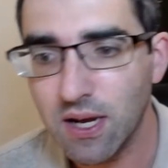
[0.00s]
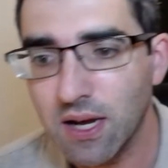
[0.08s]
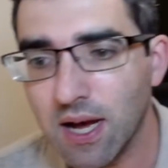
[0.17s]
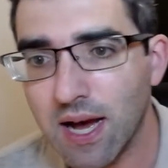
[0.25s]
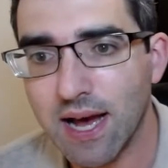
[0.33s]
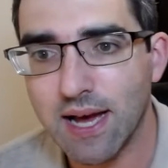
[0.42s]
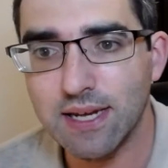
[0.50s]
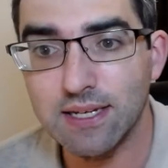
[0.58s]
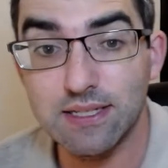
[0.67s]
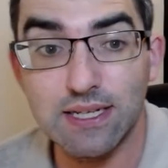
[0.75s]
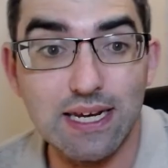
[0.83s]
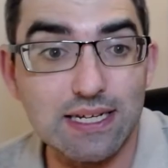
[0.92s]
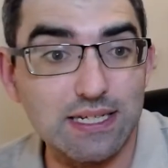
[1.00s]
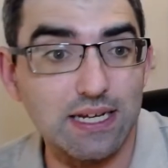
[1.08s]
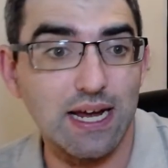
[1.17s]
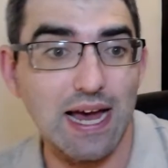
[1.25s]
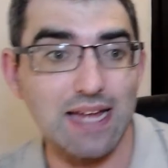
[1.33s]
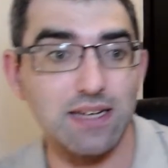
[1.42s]
and it can
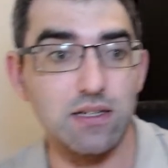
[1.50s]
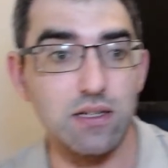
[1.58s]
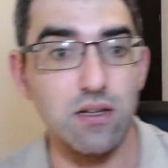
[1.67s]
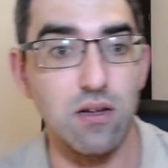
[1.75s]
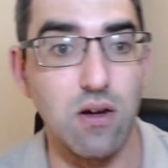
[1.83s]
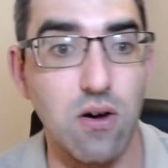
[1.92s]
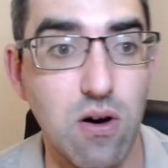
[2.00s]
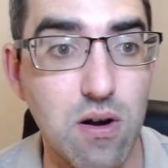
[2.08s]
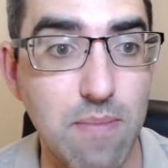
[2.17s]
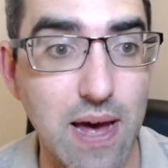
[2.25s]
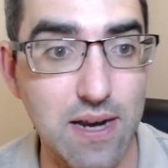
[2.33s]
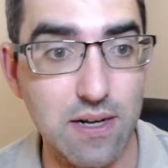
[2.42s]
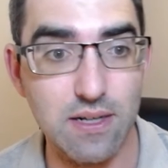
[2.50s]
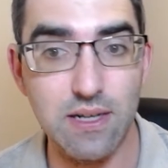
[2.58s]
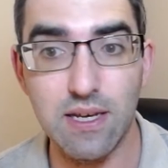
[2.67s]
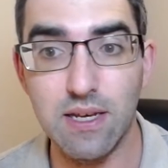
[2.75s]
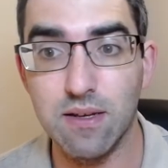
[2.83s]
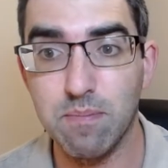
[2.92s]
handle
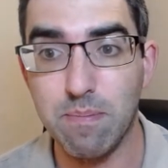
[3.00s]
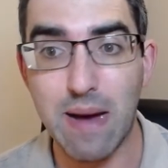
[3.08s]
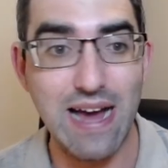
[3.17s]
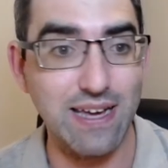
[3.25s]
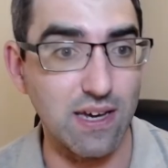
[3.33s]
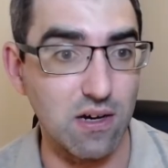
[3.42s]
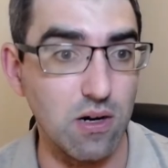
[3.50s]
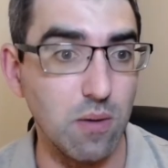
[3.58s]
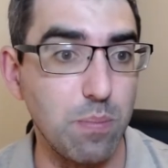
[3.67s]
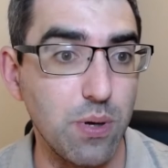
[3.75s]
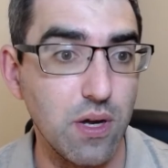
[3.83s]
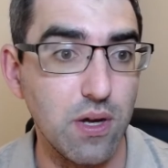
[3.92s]
automatically backing up